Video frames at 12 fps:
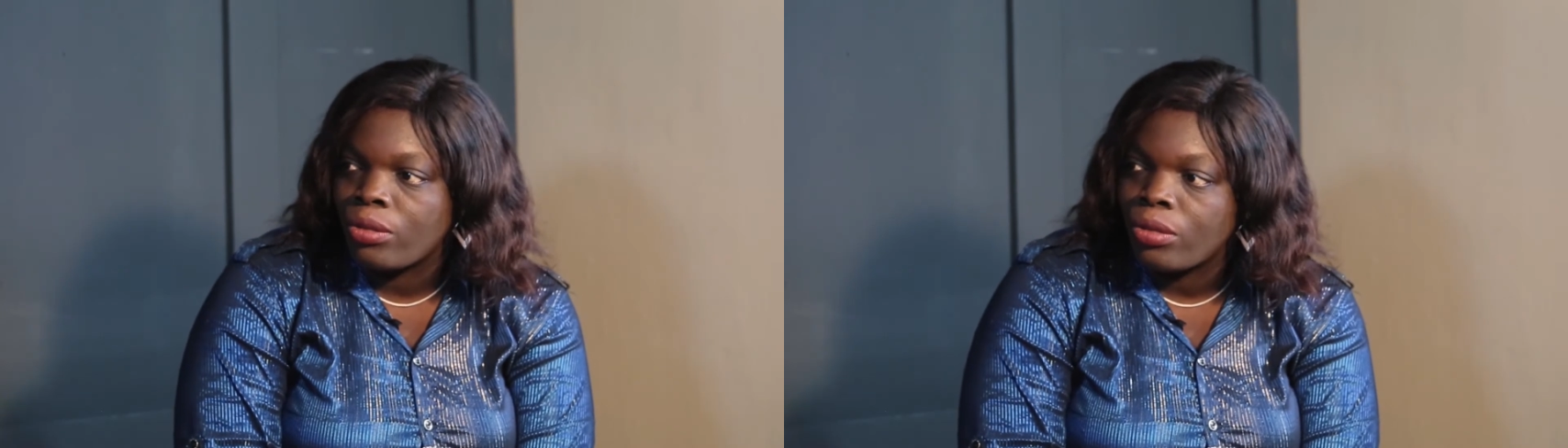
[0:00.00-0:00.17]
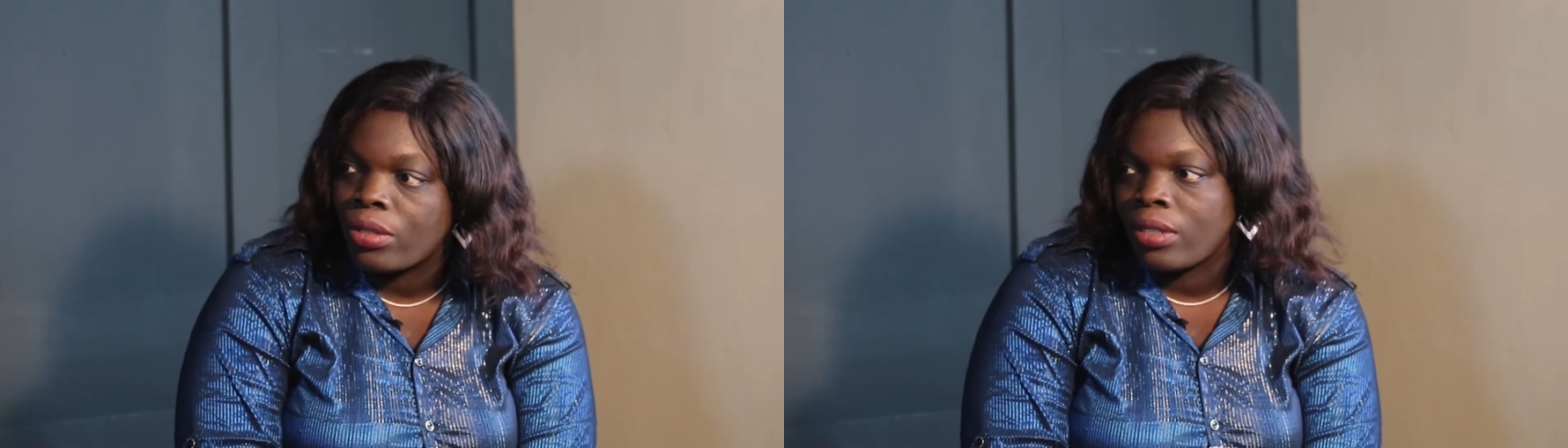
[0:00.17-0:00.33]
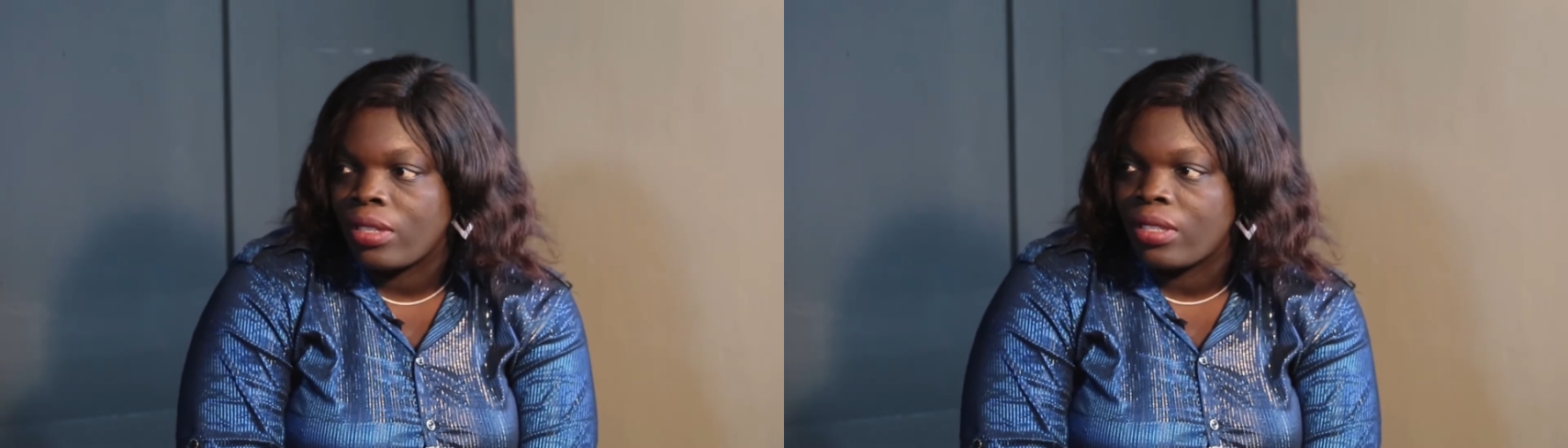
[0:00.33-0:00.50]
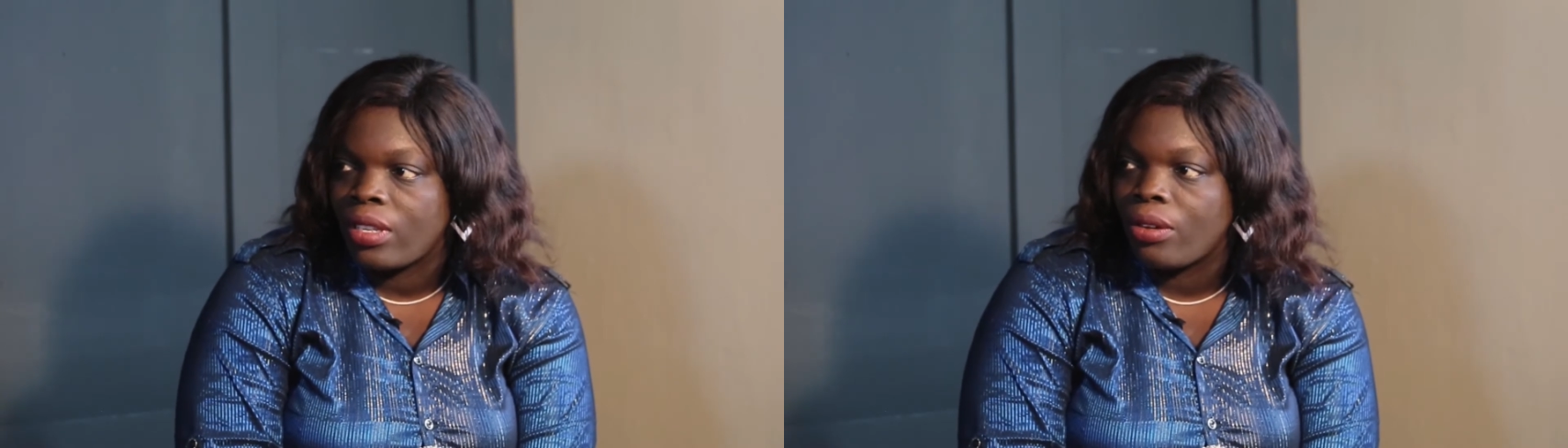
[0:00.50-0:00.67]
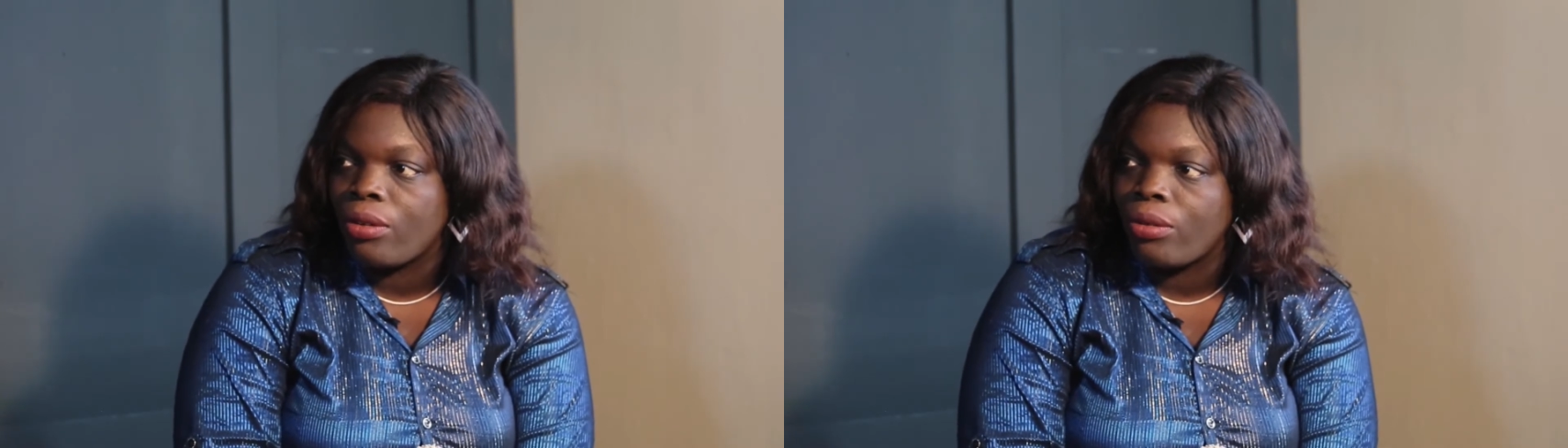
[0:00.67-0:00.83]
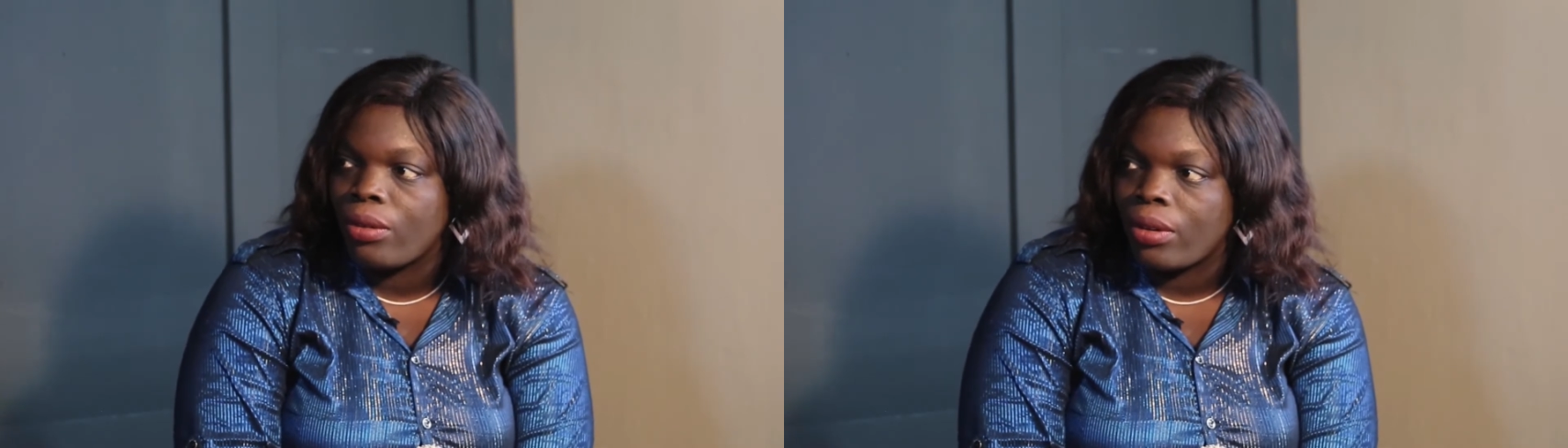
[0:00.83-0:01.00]
Two tons is
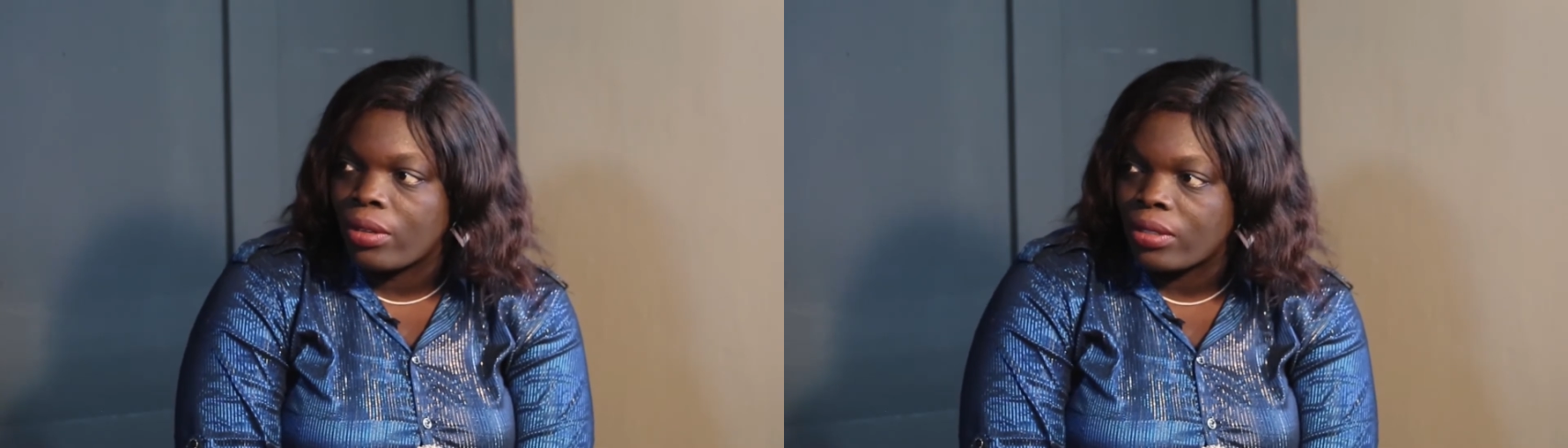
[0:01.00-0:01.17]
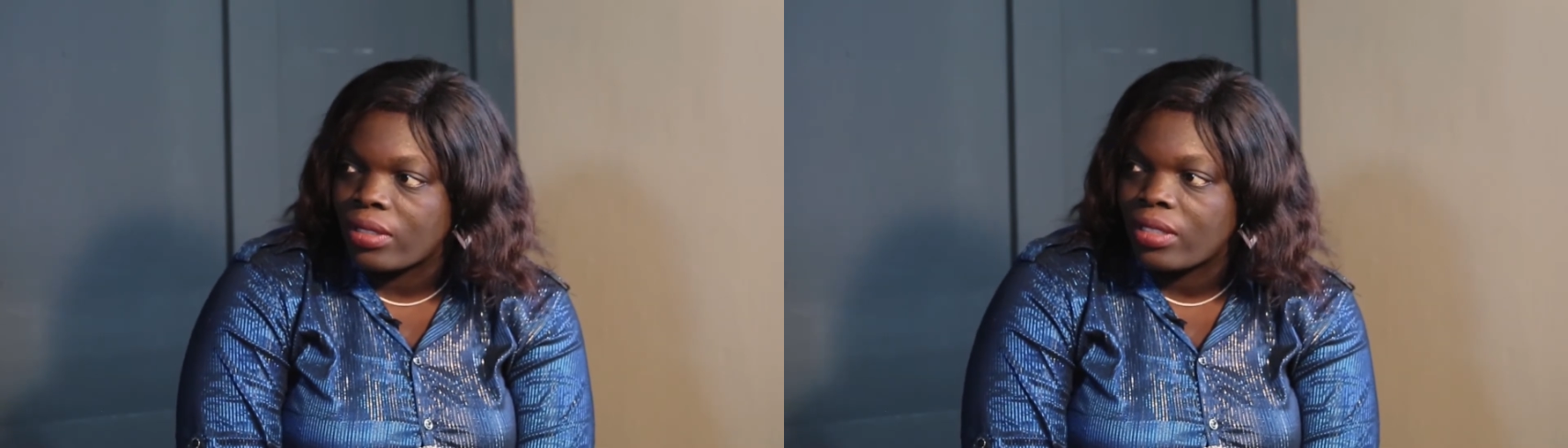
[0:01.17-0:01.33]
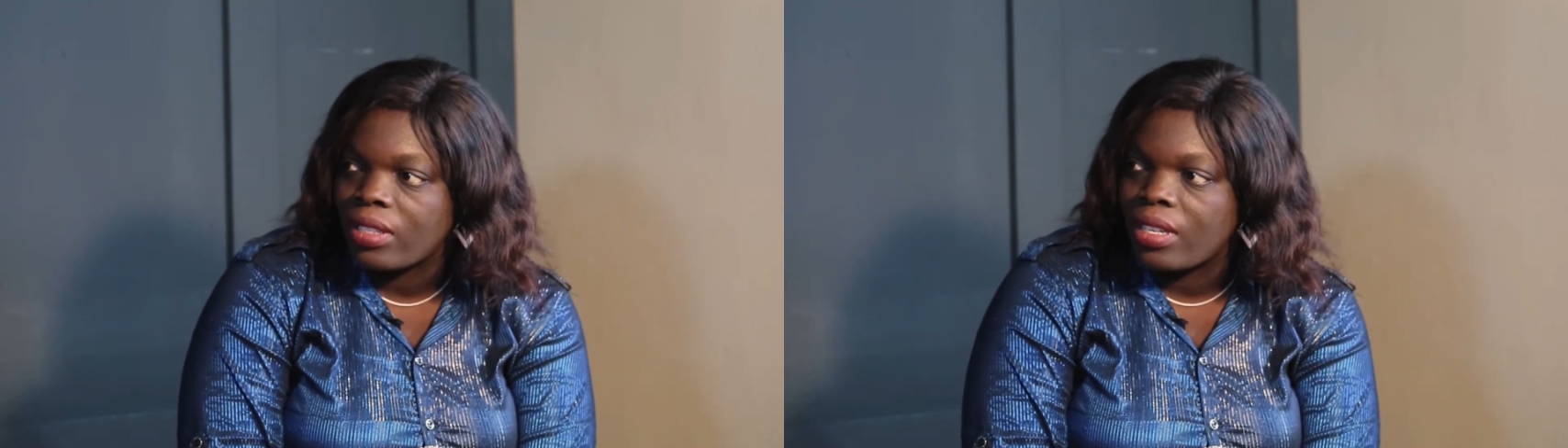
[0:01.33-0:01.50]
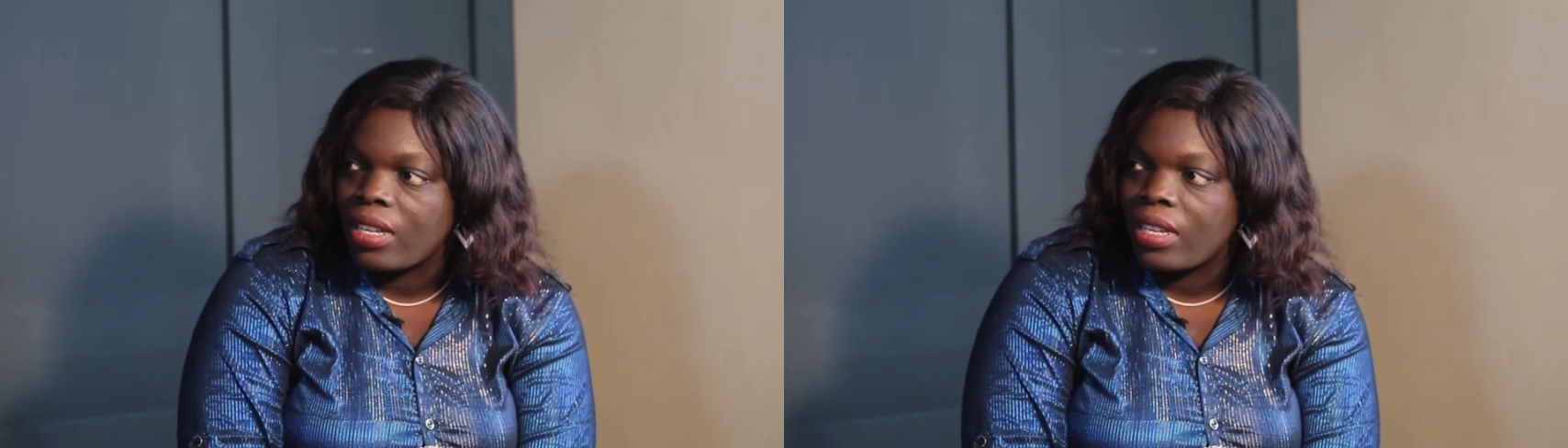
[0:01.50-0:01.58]
a whole lot.